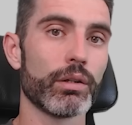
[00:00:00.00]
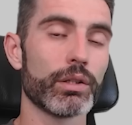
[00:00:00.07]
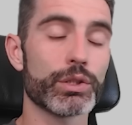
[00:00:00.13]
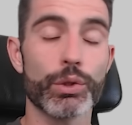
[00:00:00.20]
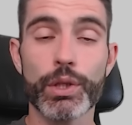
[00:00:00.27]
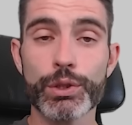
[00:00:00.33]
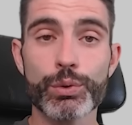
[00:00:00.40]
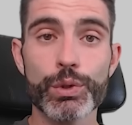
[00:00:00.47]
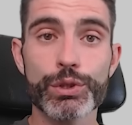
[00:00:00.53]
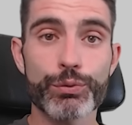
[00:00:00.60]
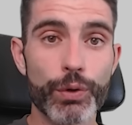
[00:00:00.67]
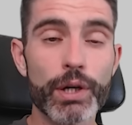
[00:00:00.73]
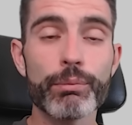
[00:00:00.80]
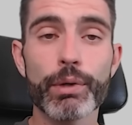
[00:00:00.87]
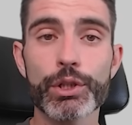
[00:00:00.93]
So this was
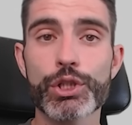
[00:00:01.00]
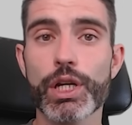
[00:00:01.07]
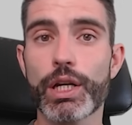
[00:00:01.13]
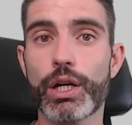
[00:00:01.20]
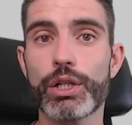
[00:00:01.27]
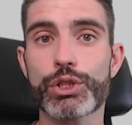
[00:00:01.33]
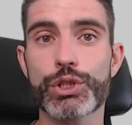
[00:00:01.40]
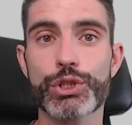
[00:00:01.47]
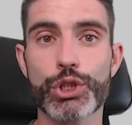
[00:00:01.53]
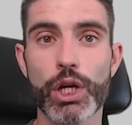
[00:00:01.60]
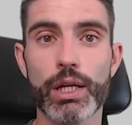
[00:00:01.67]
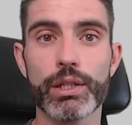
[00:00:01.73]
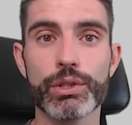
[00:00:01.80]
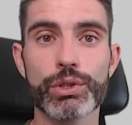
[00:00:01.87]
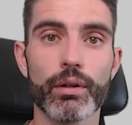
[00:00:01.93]
very much a conscious
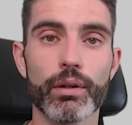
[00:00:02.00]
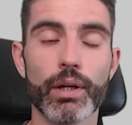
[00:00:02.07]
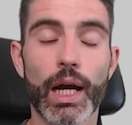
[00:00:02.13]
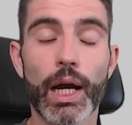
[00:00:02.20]
change.